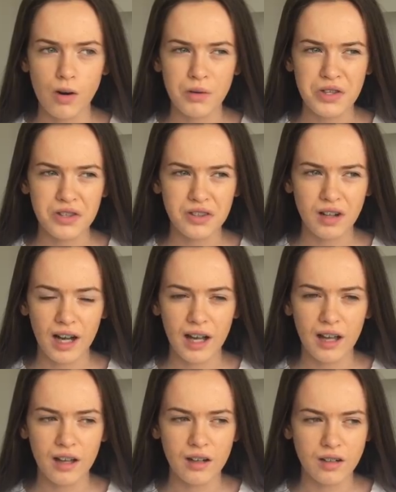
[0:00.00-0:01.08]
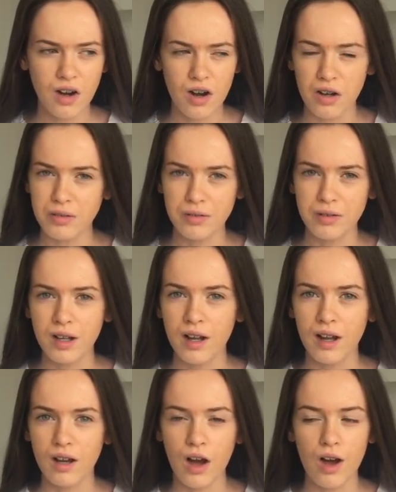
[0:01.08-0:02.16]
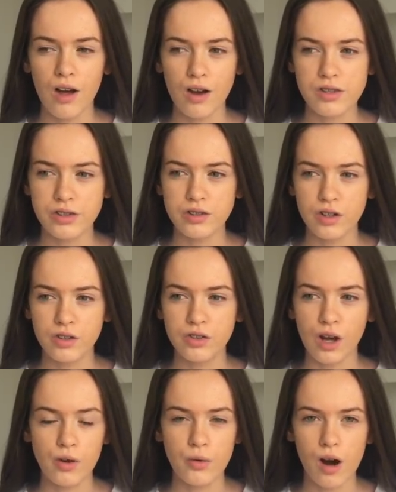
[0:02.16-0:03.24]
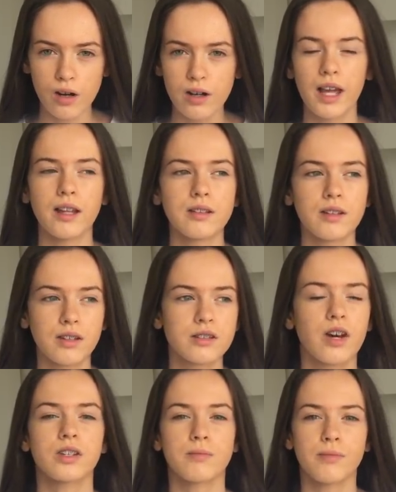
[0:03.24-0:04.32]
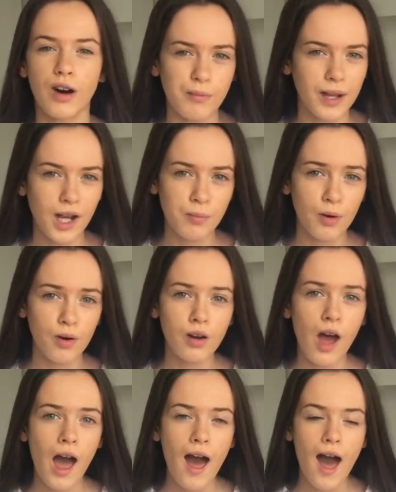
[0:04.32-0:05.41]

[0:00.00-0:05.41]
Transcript: I was just like, no. Like, I just look so ugly and disgusting without makeup on.